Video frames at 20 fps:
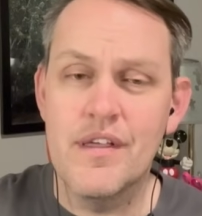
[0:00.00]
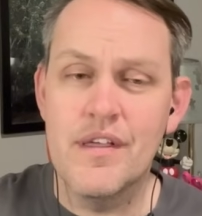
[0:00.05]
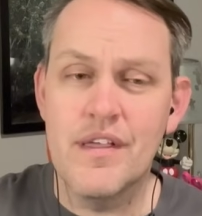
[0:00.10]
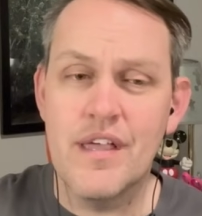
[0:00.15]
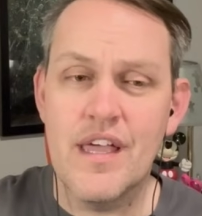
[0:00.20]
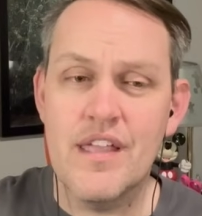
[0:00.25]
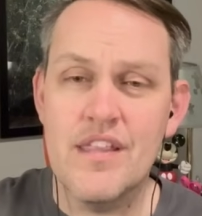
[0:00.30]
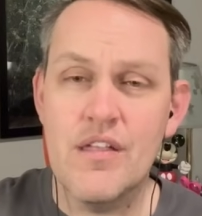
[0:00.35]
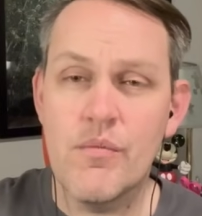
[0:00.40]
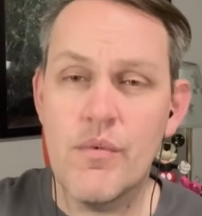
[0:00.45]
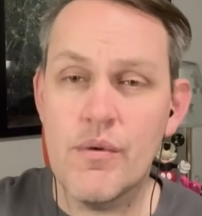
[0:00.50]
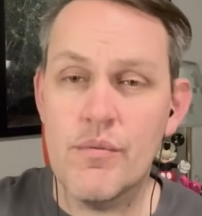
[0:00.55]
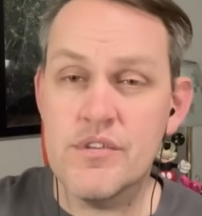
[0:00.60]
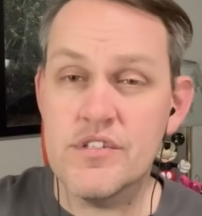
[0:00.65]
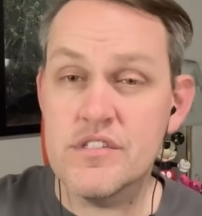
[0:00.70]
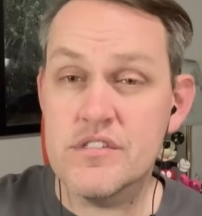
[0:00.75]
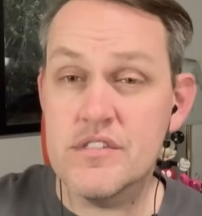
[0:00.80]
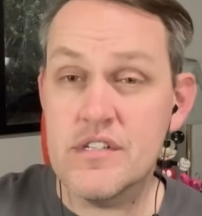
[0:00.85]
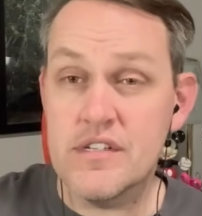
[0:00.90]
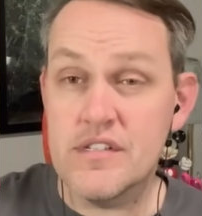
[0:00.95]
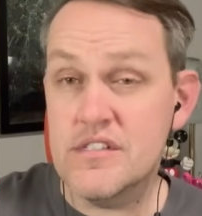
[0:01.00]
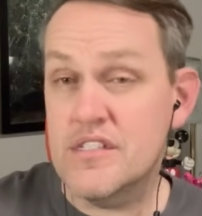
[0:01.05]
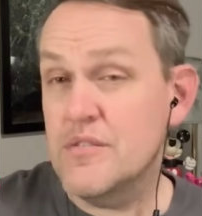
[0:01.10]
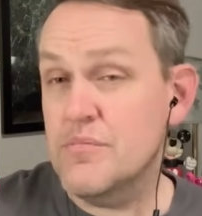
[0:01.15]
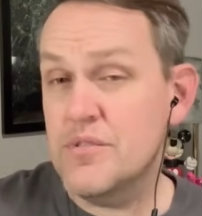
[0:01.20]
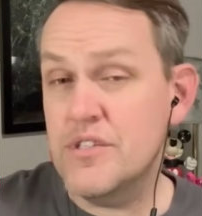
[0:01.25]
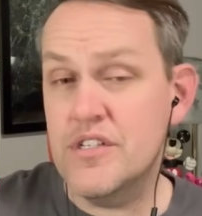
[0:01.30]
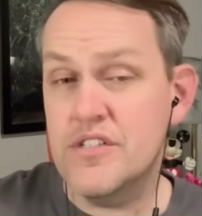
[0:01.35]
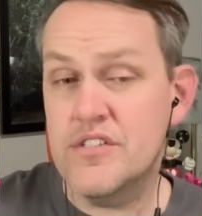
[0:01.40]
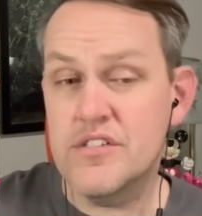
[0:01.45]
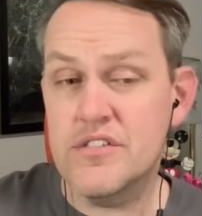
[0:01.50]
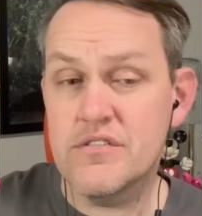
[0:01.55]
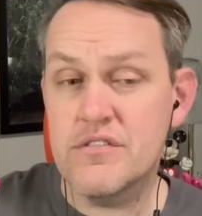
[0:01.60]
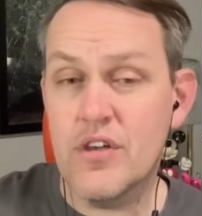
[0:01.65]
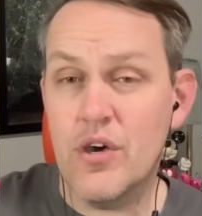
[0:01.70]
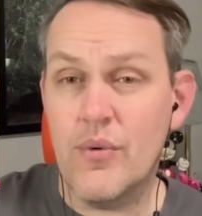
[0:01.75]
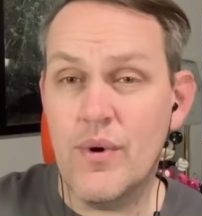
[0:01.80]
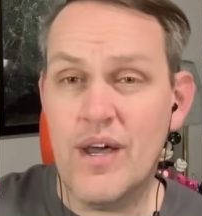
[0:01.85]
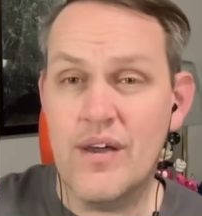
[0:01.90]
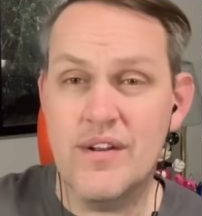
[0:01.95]
And then we would st- simply just
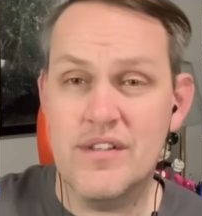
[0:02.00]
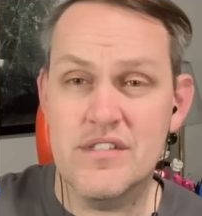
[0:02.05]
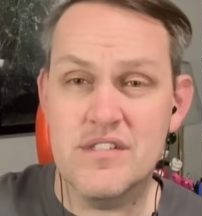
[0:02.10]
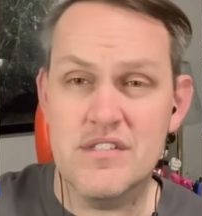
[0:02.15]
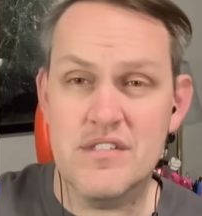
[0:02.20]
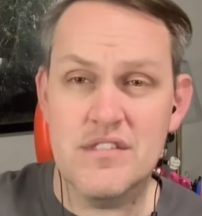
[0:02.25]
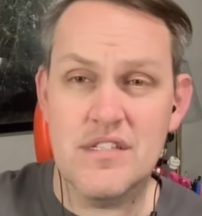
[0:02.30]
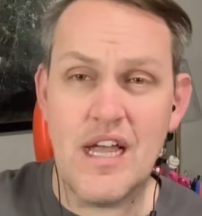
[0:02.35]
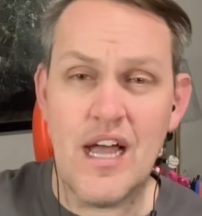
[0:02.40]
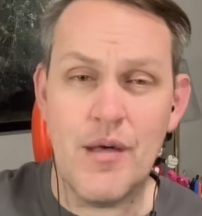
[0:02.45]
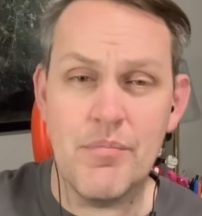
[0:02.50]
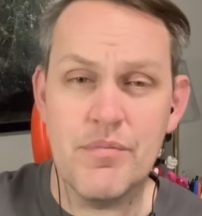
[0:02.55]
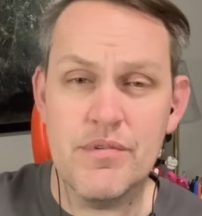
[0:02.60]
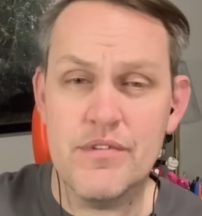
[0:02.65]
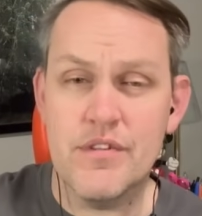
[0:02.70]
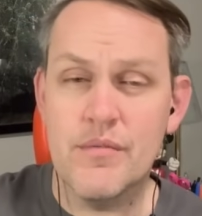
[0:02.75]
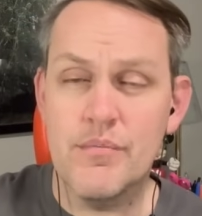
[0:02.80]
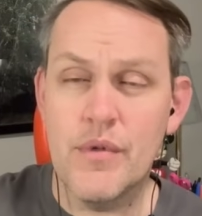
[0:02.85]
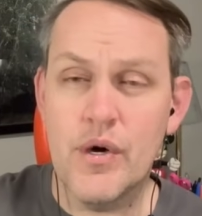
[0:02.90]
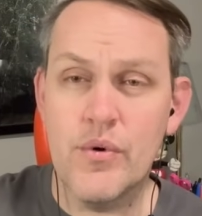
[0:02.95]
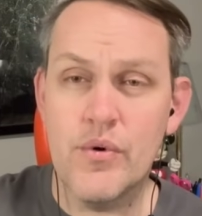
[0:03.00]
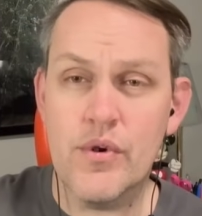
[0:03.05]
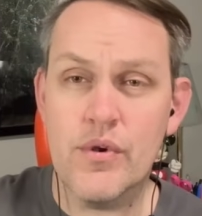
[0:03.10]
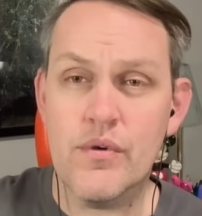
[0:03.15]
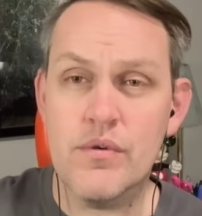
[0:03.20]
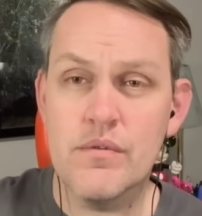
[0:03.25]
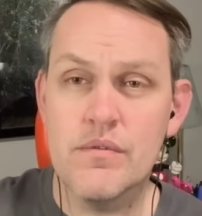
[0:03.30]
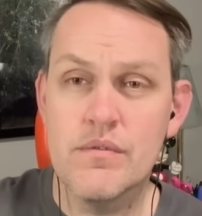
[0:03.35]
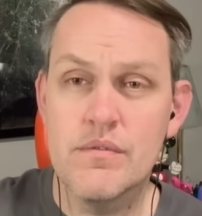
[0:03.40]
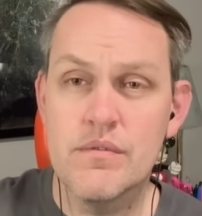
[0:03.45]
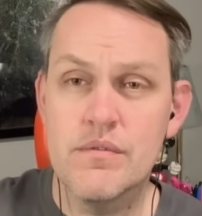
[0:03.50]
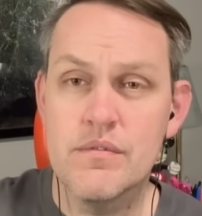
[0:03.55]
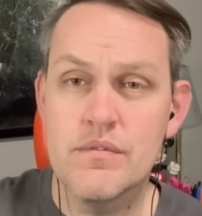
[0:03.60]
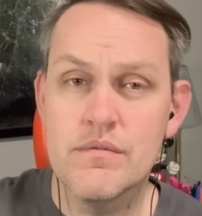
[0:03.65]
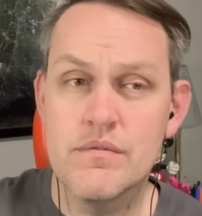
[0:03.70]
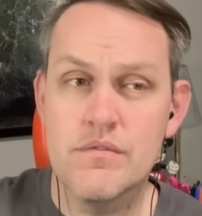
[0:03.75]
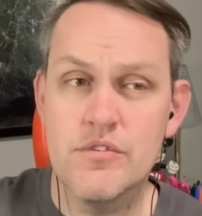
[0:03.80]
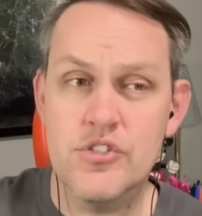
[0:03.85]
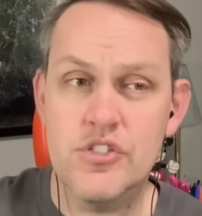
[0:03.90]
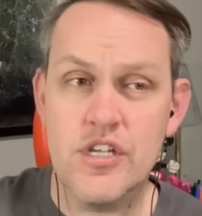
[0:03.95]
go out and stop the motor,
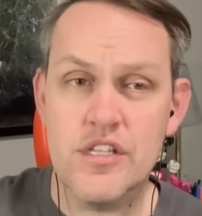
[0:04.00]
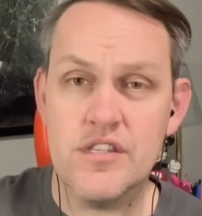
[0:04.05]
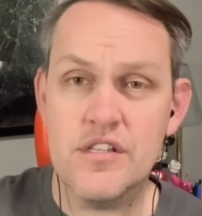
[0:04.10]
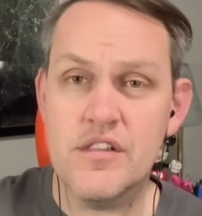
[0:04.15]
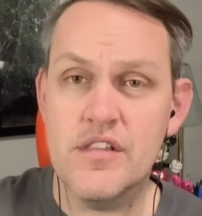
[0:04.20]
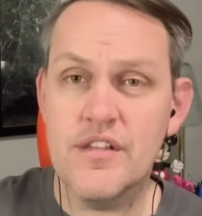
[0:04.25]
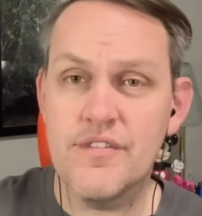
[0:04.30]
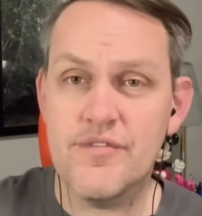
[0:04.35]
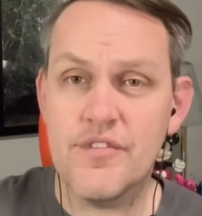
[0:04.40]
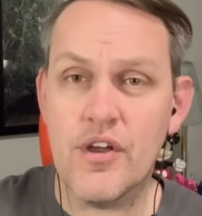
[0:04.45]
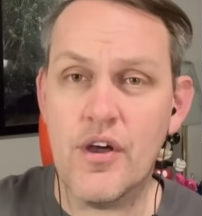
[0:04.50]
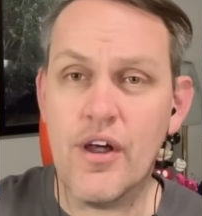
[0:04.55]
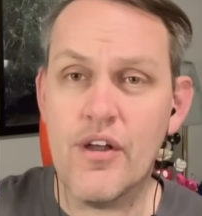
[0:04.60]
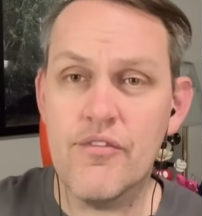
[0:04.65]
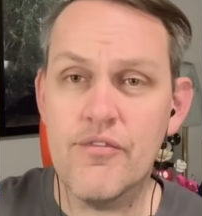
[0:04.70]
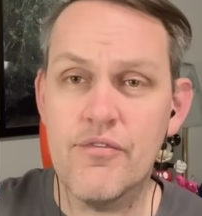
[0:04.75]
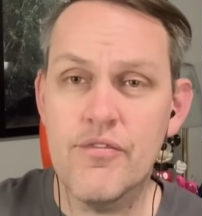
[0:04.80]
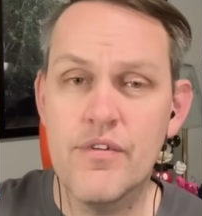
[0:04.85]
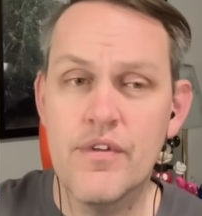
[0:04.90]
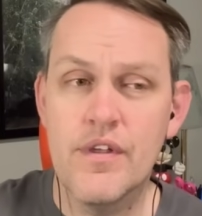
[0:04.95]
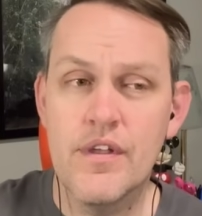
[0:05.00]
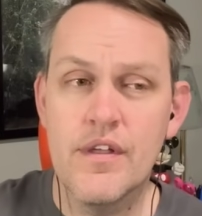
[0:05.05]
shut the lift off.